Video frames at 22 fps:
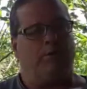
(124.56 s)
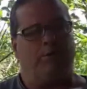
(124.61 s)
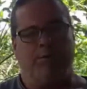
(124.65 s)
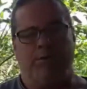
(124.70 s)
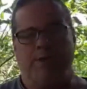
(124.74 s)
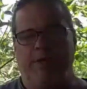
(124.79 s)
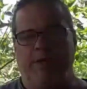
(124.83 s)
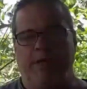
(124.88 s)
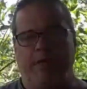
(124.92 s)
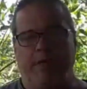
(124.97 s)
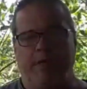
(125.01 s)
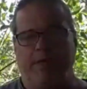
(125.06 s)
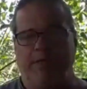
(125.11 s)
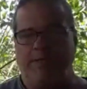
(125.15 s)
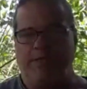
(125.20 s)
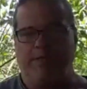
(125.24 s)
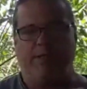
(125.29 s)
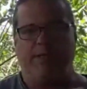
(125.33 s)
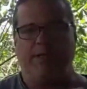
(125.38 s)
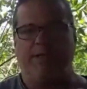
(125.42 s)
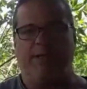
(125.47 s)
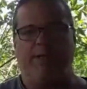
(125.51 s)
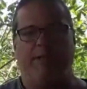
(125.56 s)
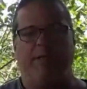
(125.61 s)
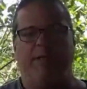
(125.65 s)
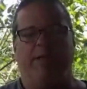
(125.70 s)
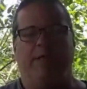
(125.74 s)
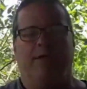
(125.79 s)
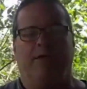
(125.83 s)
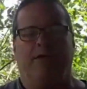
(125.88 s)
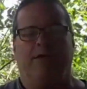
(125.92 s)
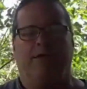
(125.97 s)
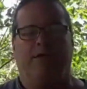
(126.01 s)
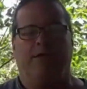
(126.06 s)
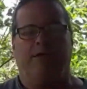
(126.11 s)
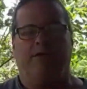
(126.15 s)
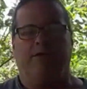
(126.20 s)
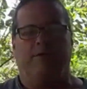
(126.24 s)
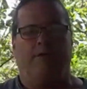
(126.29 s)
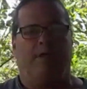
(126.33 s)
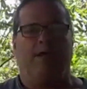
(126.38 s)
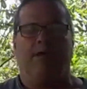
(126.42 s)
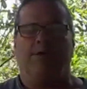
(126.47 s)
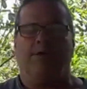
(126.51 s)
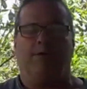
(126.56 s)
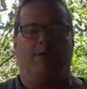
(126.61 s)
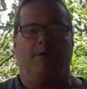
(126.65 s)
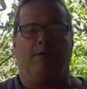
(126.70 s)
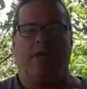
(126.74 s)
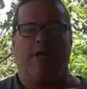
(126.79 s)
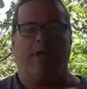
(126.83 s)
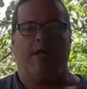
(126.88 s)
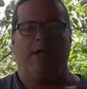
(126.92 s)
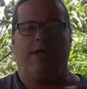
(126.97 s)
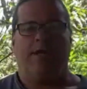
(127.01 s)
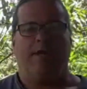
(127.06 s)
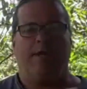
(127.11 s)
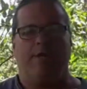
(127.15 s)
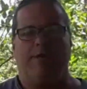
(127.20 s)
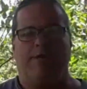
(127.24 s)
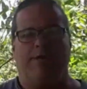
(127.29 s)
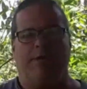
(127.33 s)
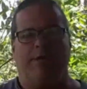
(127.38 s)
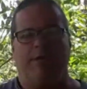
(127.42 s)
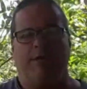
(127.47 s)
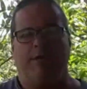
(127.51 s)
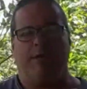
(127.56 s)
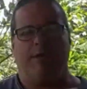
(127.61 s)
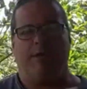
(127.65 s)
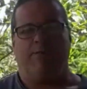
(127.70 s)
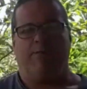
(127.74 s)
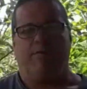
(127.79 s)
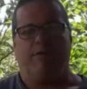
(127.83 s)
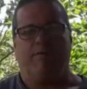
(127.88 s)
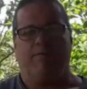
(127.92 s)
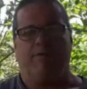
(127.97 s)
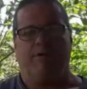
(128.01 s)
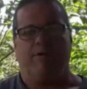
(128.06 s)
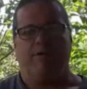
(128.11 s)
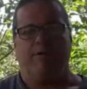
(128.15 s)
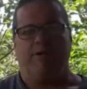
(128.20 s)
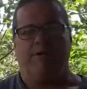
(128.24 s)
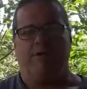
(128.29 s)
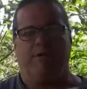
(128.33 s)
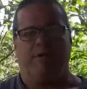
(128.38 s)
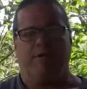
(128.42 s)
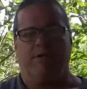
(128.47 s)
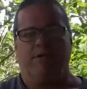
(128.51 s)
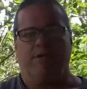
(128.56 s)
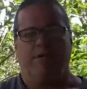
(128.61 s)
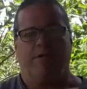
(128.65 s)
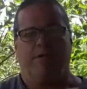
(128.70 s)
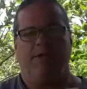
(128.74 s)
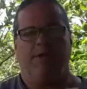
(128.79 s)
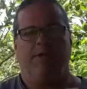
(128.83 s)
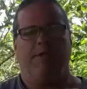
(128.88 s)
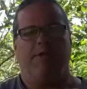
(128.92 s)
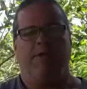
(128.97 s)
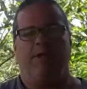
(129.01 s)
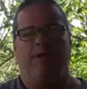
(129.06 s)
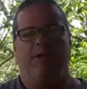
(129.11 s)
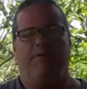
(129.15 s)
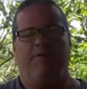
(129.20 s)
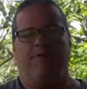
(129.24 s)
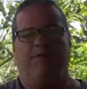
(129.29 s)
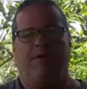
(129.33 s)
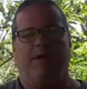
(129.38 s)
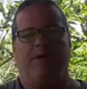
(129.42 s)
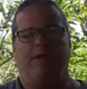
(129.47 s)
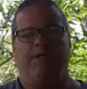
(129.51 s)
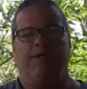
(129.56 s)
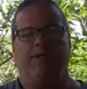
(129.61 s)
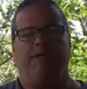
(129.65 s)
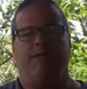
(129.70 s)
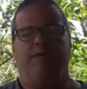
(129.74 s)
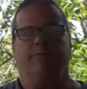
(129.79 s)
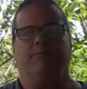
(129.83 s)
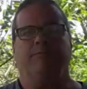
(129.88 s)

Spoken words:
realistic, and I don't like anything I've ever seen in knife fighting.